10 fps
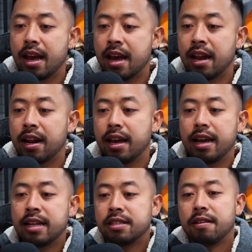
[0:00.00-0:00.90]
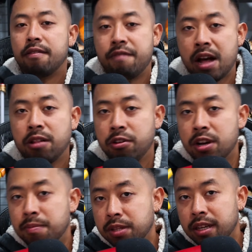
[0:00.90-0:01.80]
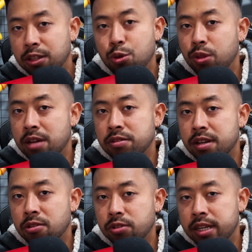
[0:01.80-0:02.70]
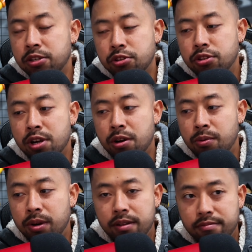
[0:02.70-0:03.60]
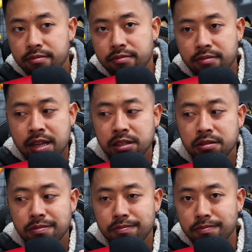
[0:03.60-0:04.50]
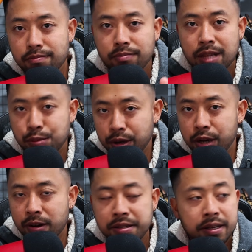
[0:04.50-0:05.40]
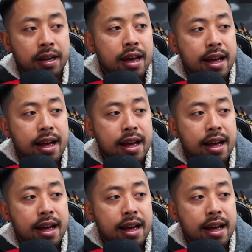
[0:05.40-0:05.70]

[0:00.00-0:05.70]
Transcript: And it's valued up to like $2,000 each. So that's pretty crazy.